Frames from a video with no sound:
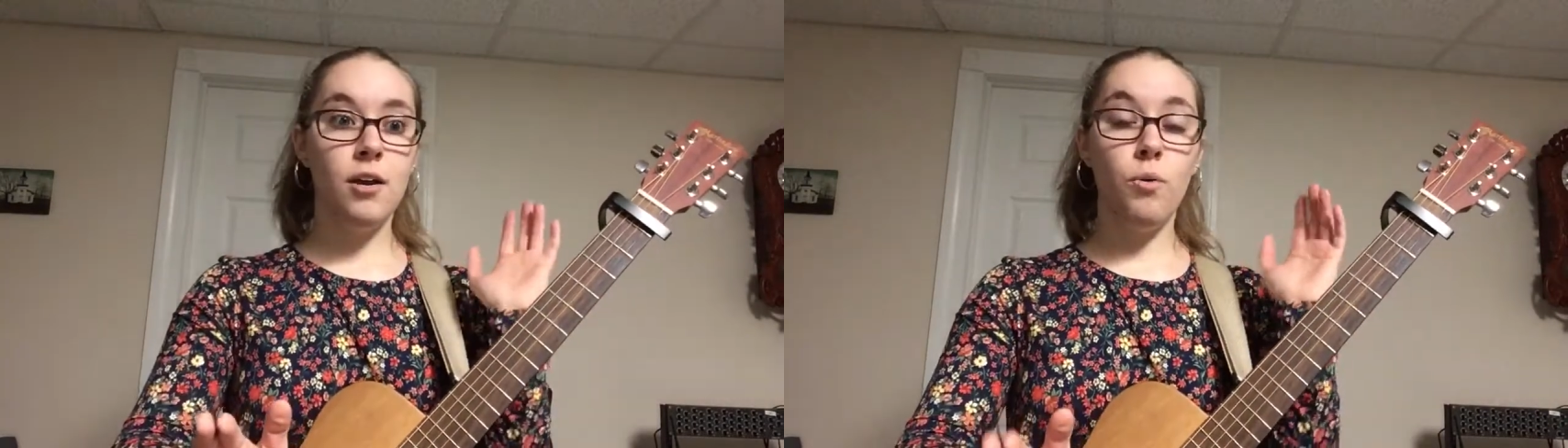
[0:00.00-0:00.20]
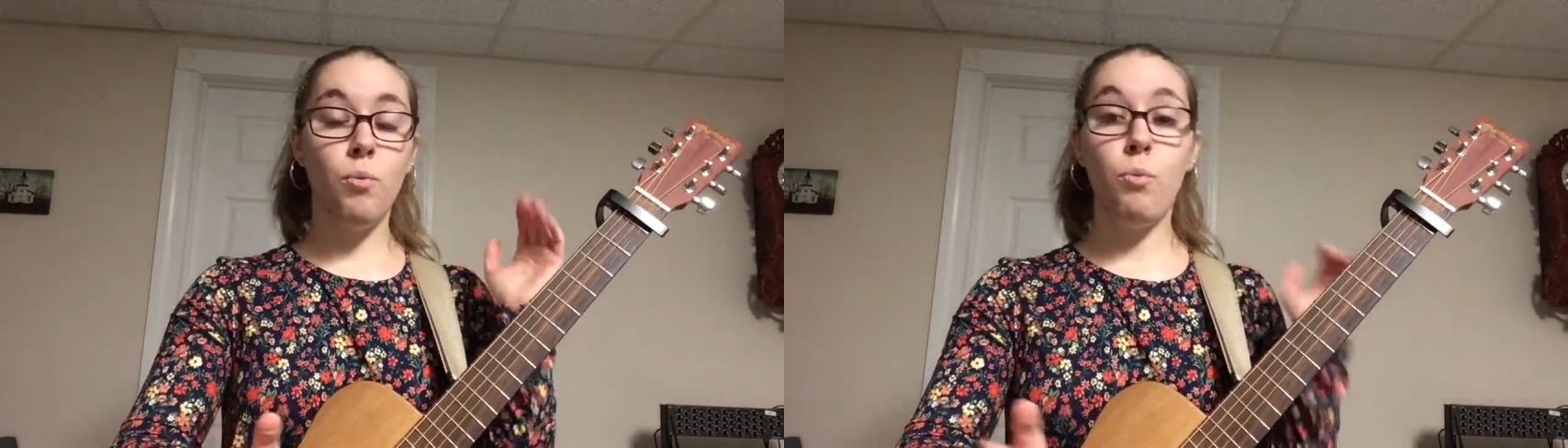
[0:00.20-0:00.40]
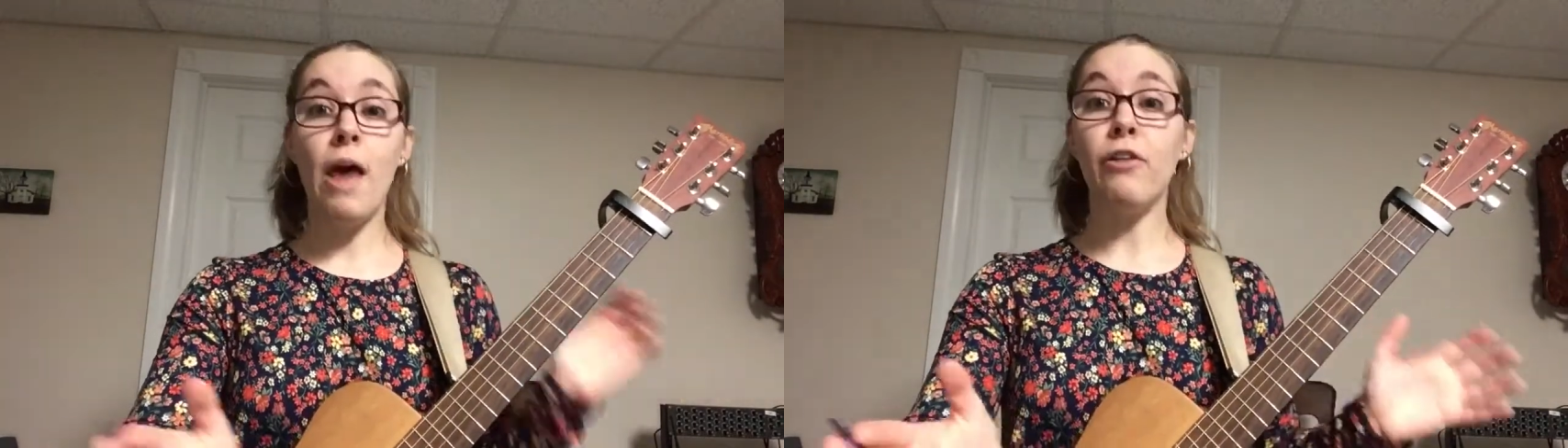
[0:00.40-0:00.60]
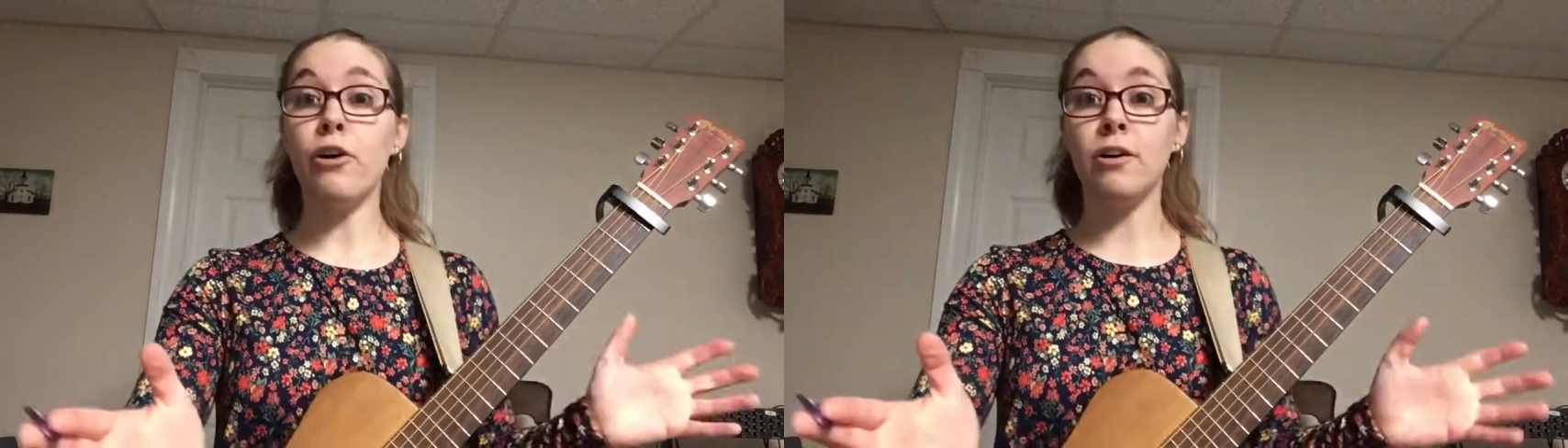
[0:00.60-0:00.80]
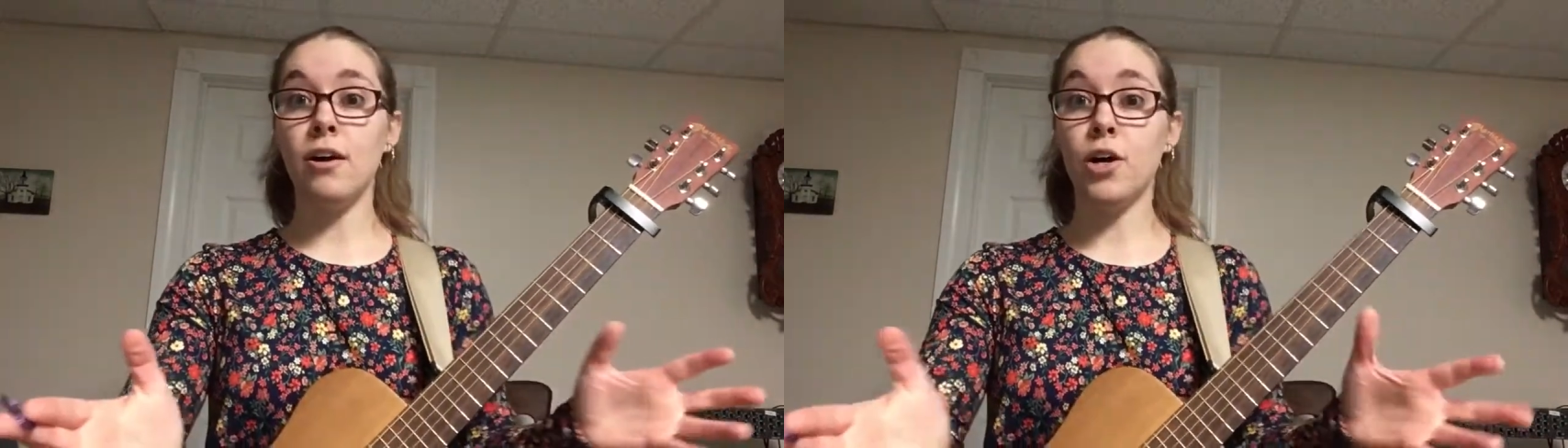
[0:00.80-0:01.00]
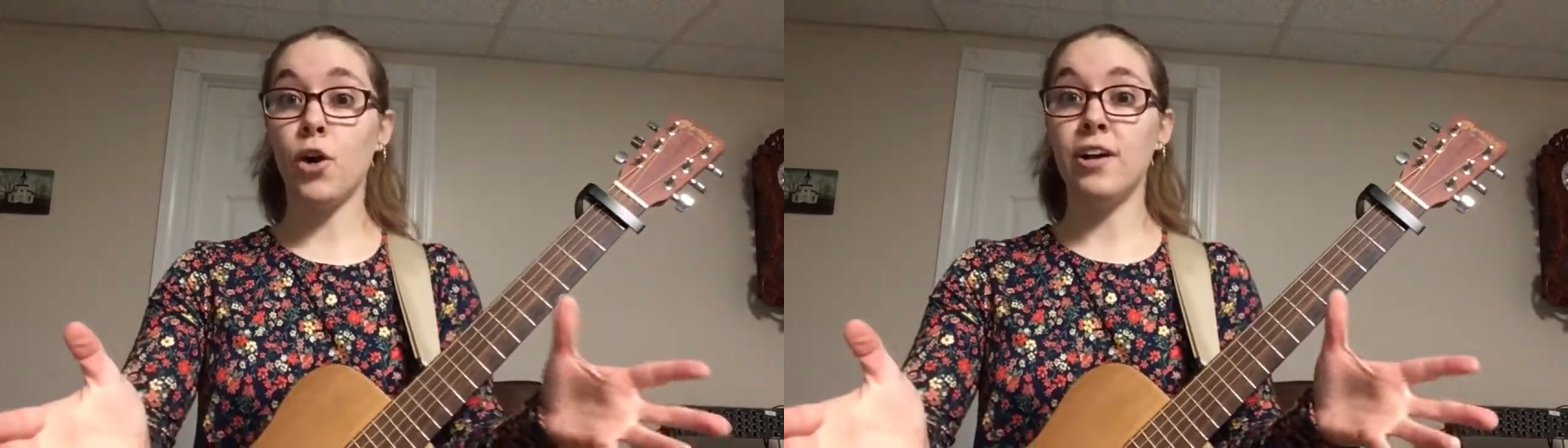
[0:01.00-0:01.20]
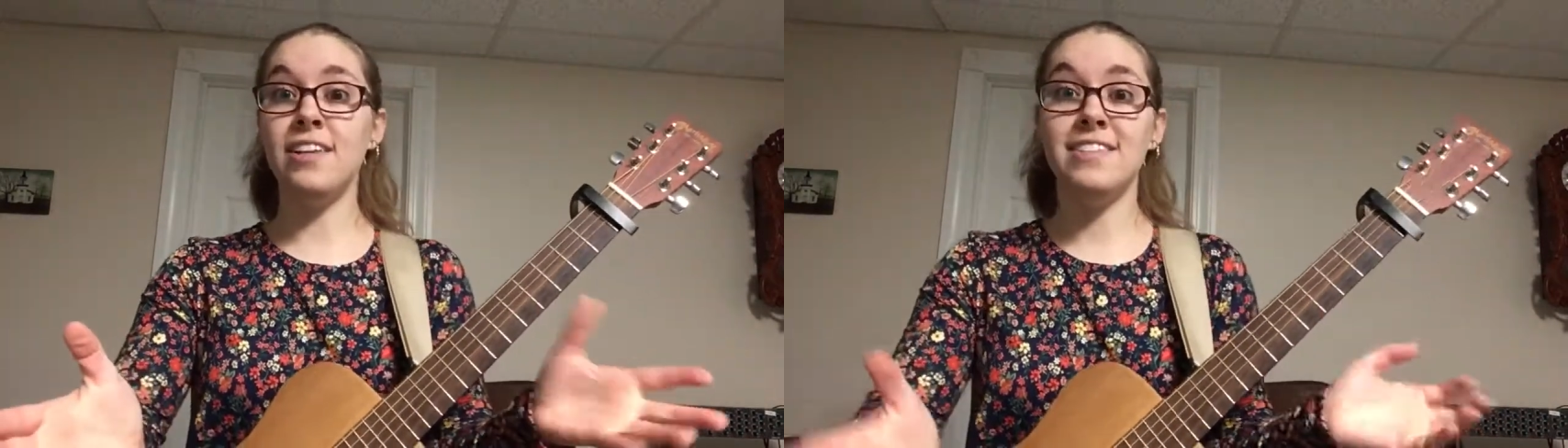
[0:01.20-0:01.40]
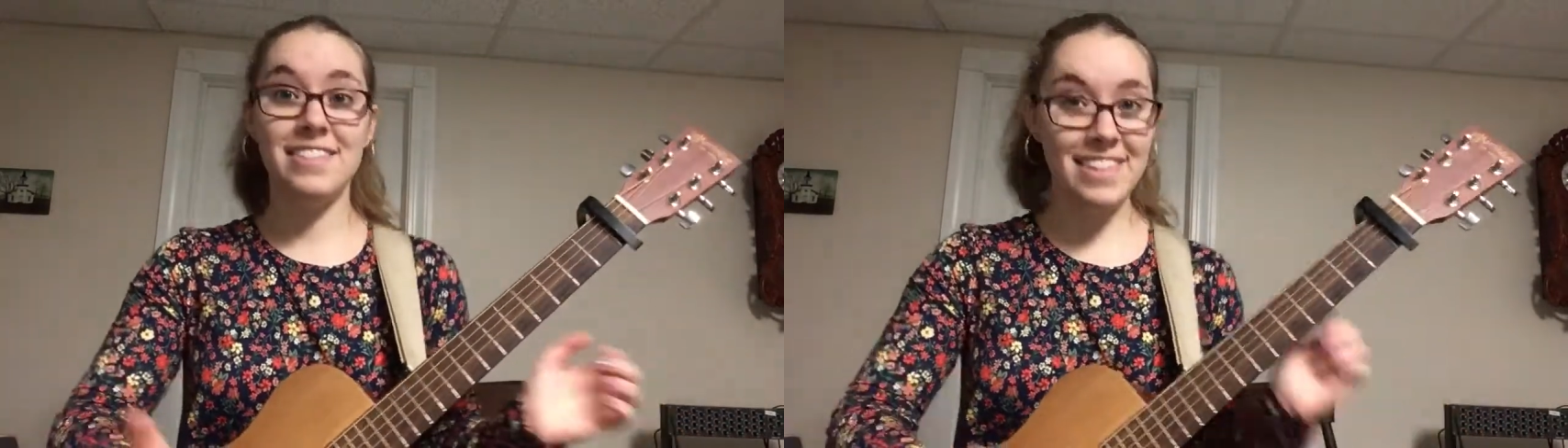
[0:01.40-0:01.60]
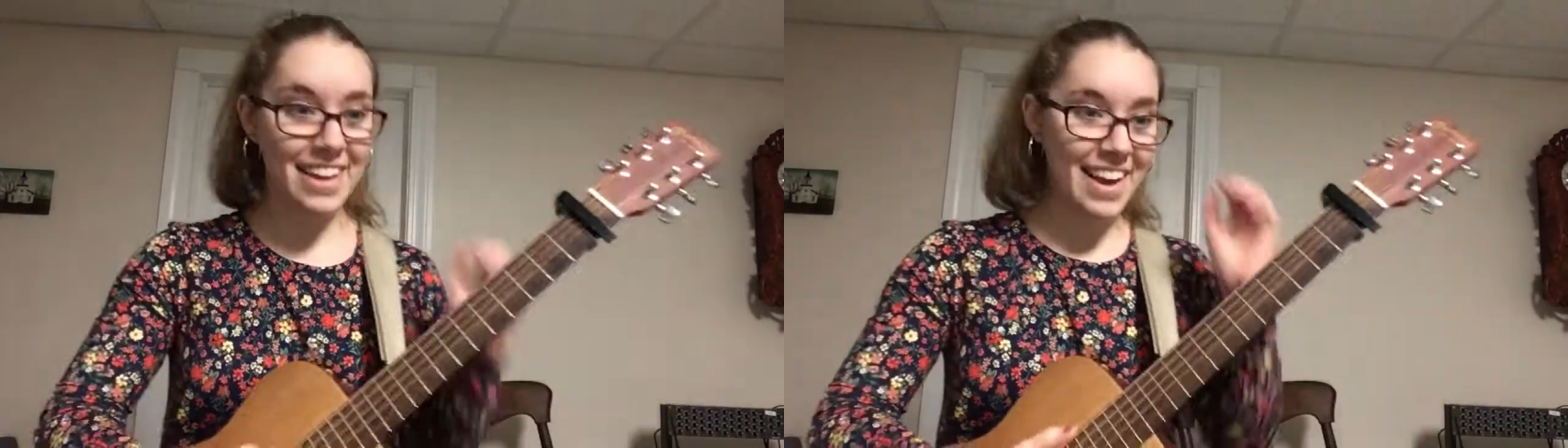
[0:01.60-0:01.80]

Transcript: weather occurrence